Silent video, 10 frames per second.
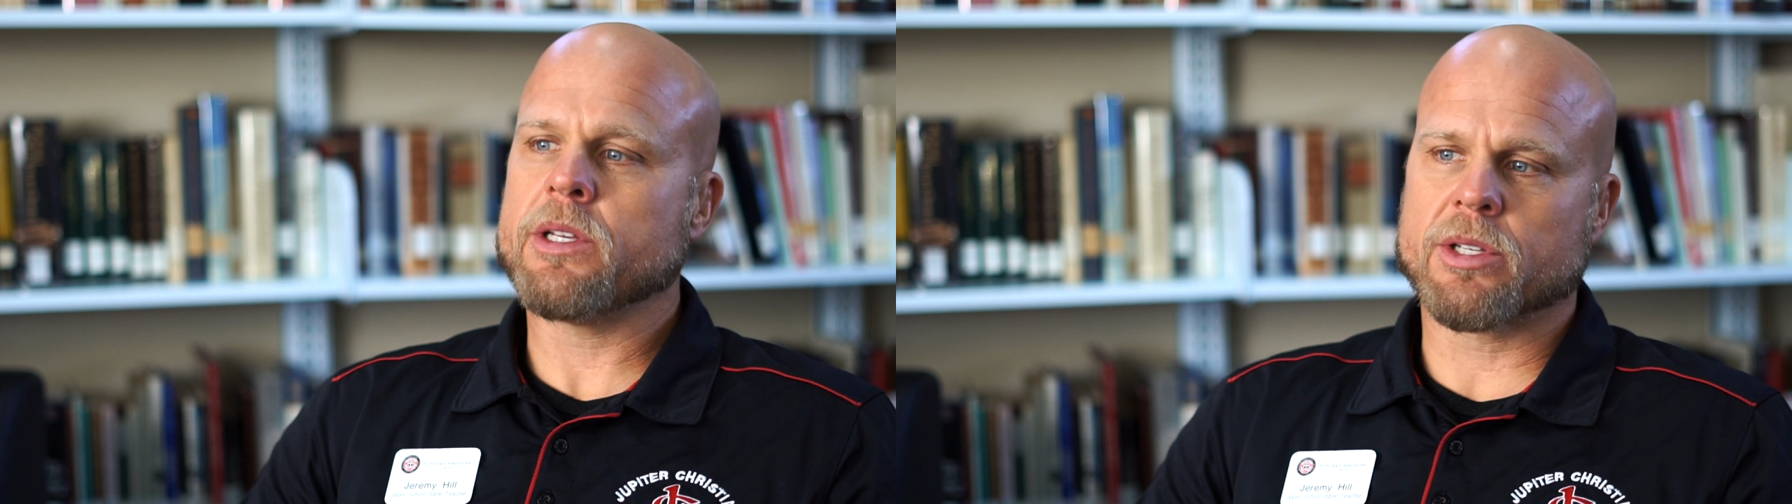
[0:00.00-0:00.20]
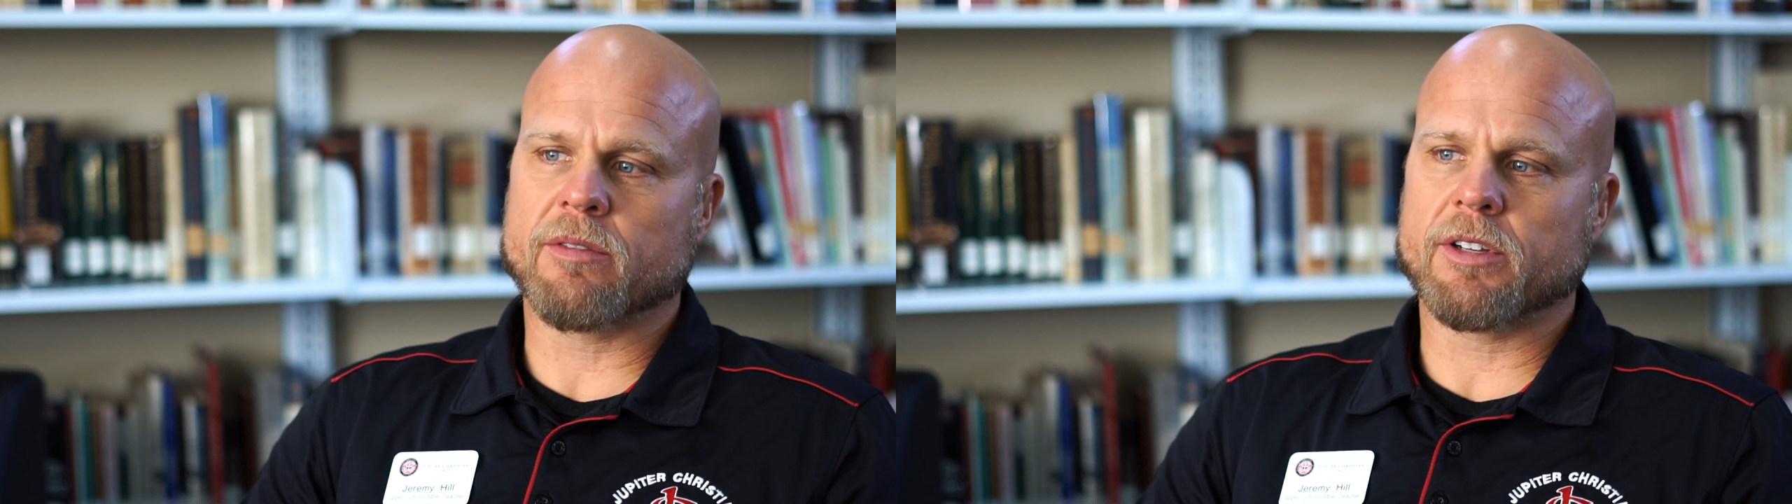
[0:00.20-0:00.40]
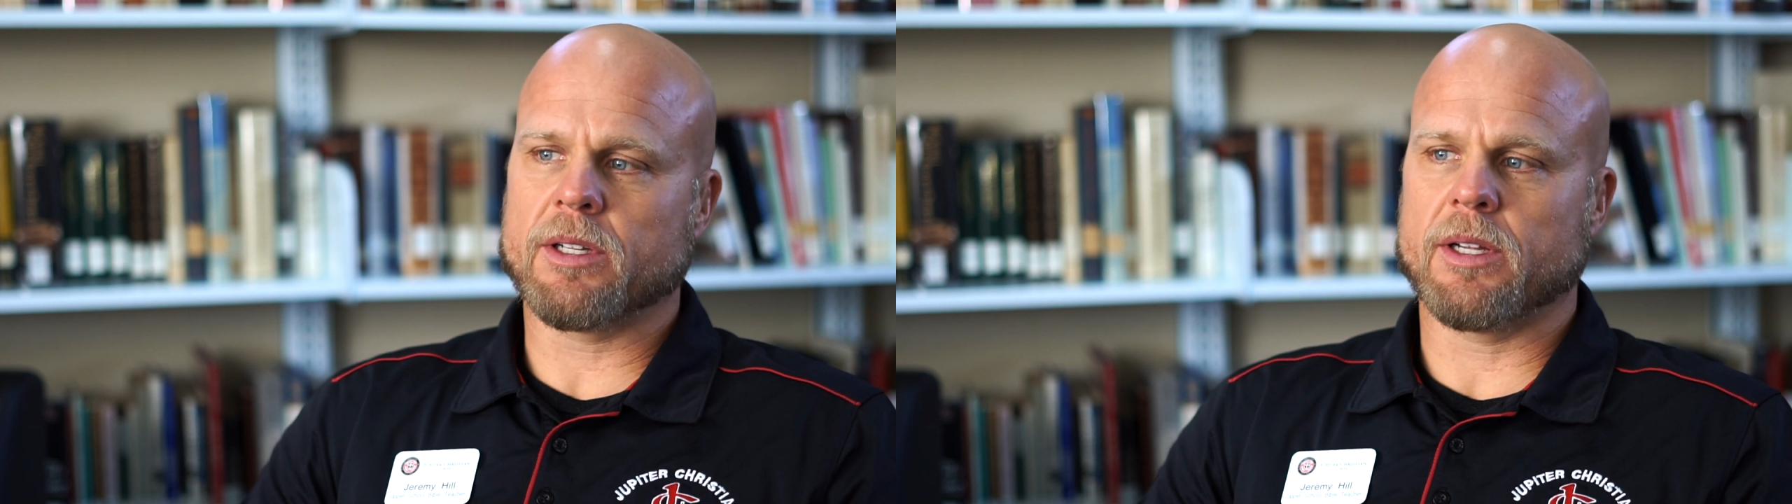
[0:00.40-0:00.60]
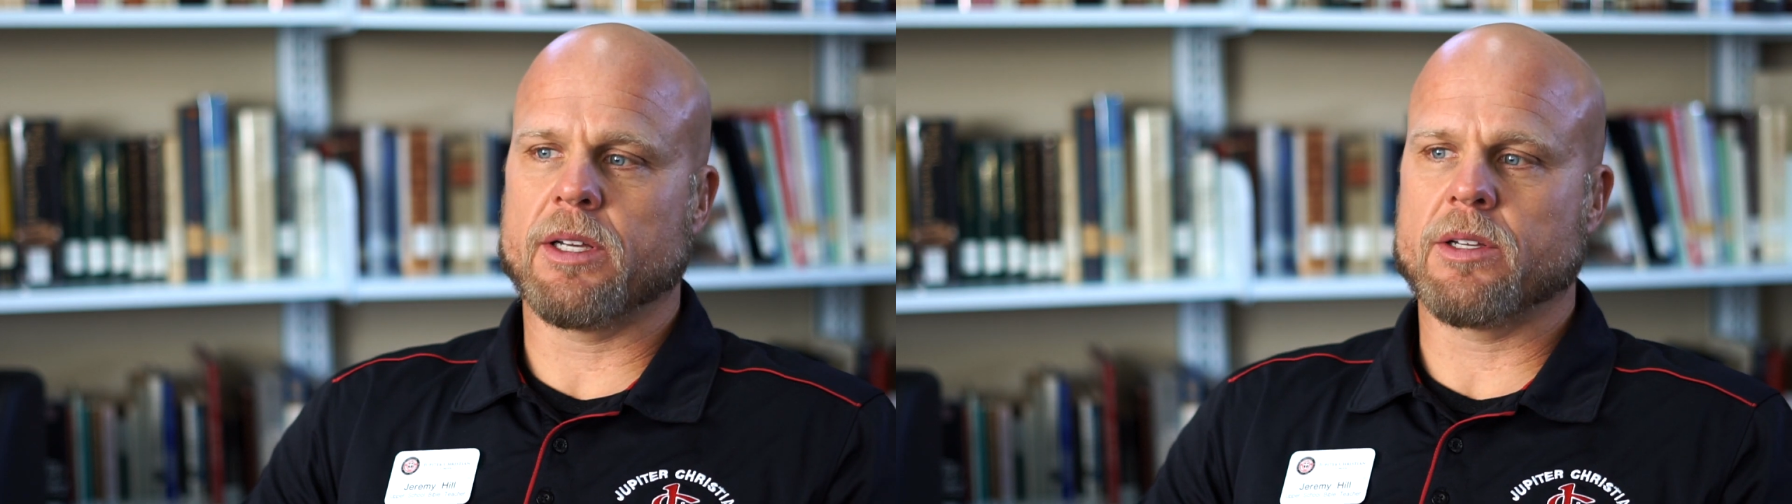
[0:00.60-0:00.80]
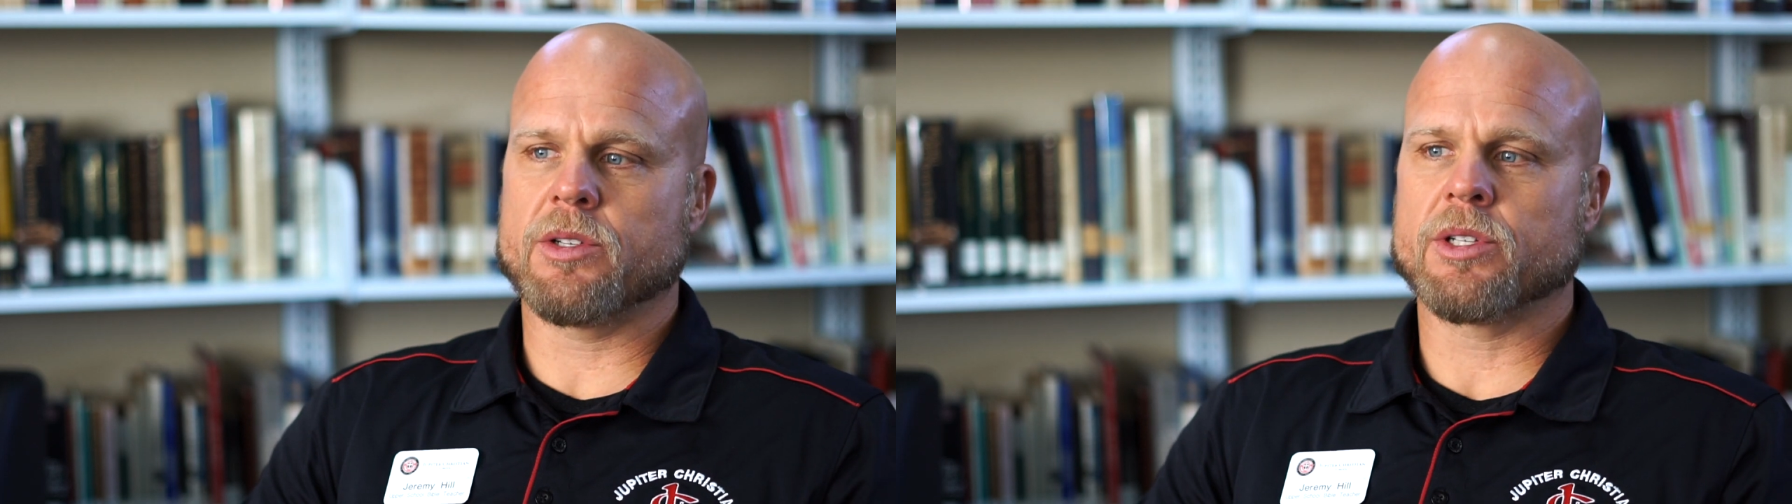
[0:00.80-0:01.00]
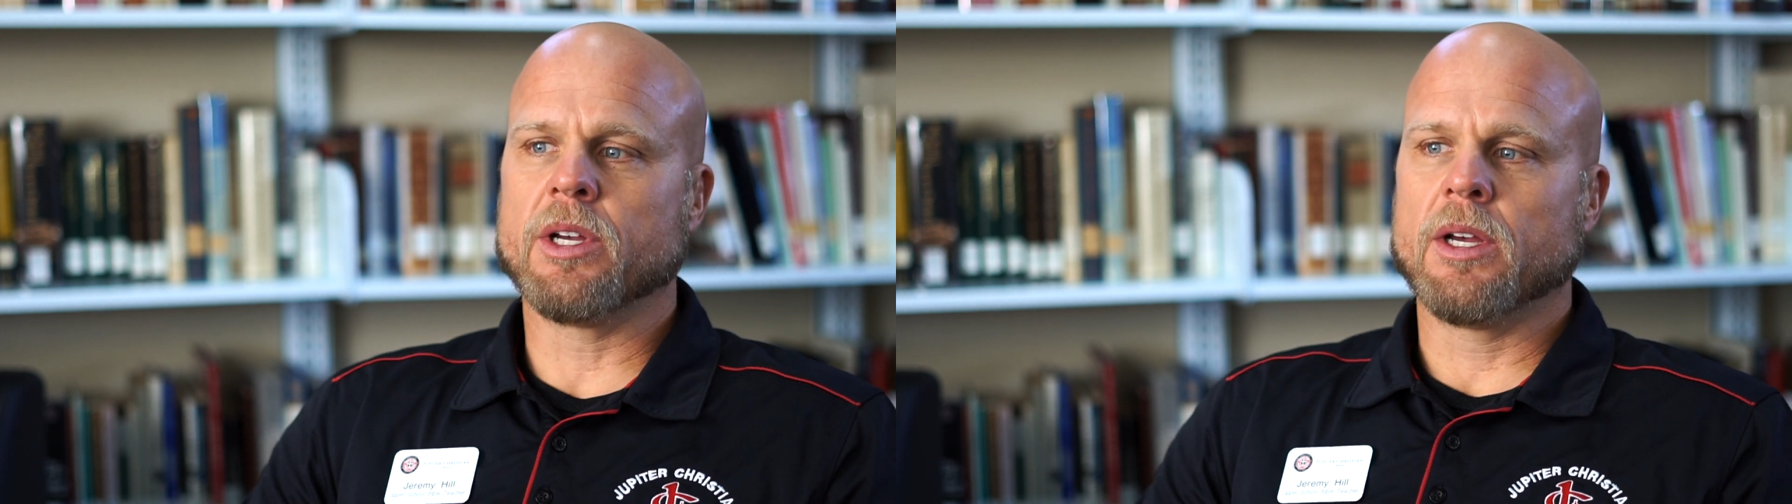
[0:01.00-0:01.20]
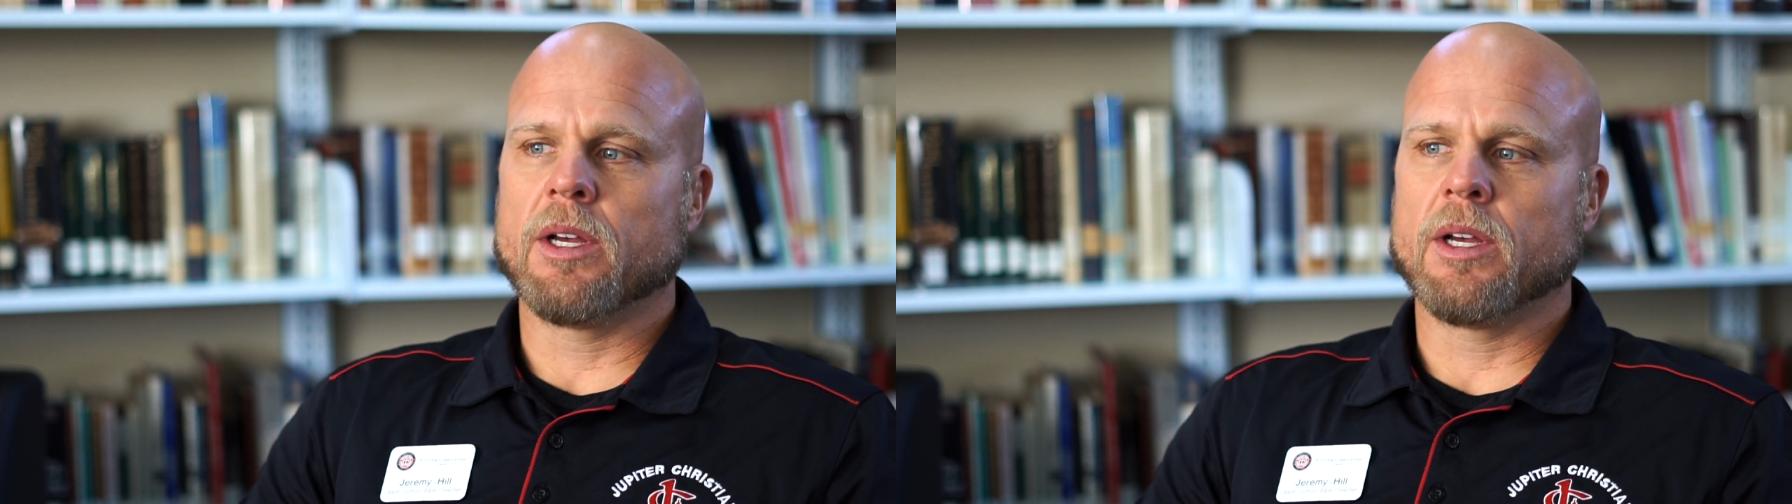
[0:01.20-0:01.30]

ease of it is